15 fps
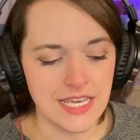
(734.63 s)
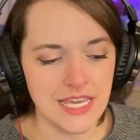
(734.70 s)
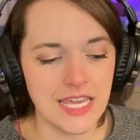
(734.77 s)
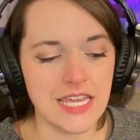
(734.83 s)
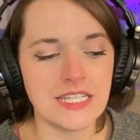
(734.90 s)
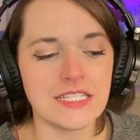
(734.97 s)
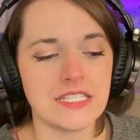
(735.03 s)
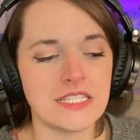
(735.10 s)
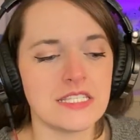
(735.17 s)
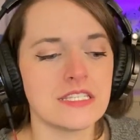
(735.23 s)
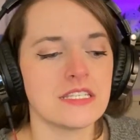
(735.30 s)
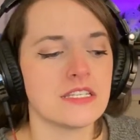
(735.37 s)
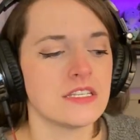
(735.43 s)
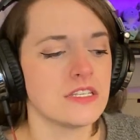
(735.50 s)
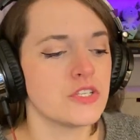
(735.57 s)

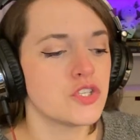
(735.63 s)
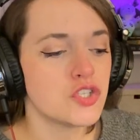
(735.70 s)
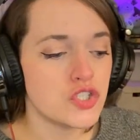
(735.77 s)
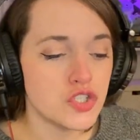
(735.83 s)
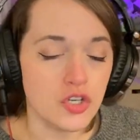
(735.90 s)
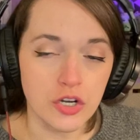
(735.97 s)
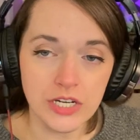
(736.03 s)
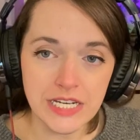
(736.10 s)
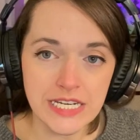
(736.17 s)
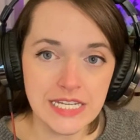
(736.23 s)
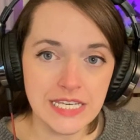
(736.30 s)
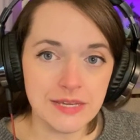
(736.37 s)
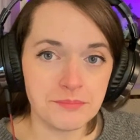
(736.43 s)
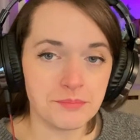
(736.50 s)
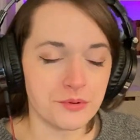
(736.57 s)
It's starting to
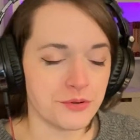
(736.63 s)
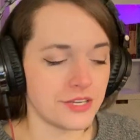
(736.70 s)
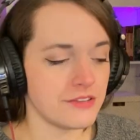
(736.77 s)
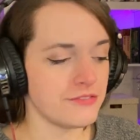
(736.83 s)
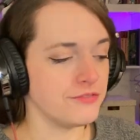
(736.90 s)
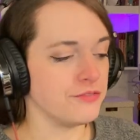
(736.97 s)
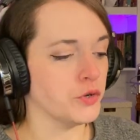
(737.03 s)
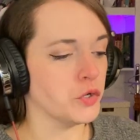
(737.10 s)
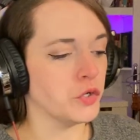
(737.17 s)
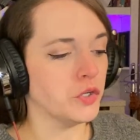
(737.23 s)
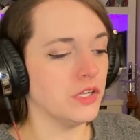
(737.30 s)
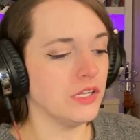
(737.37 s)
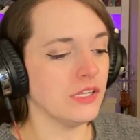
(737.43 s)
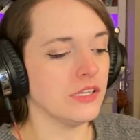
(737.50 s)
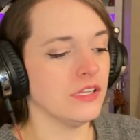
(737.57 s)
get pretty
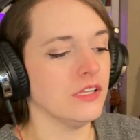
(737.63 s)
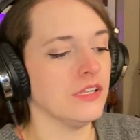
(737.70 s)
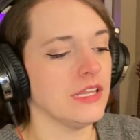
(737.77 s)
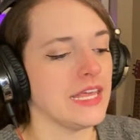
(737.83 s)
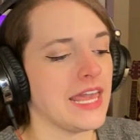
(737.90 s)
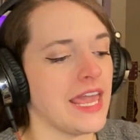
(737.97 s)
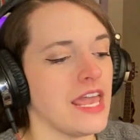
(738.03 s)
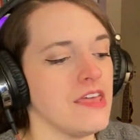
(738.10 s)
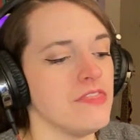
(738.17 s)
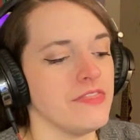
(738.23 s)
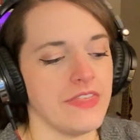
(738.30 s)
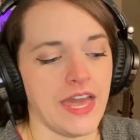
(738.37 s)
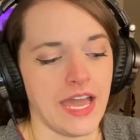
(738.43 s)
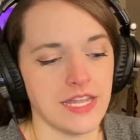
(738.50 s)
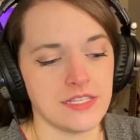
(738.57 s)
full,
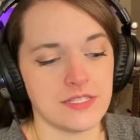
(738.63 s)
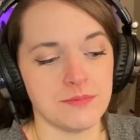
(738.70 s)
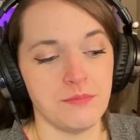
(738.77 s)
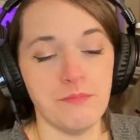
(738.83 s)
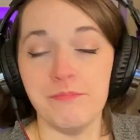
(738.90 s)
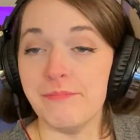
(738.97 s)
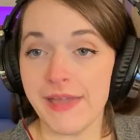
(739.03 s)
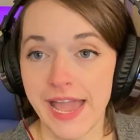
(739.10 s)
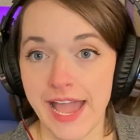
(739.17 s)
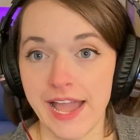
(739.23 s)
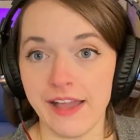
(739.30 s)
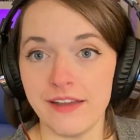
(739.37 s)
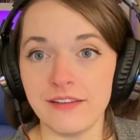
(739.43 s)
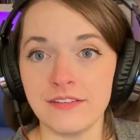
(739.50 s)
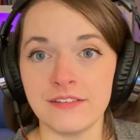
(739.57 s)
and that's
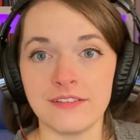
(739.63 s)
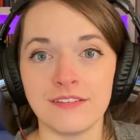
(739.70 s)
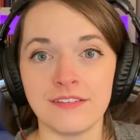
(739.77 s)
bad.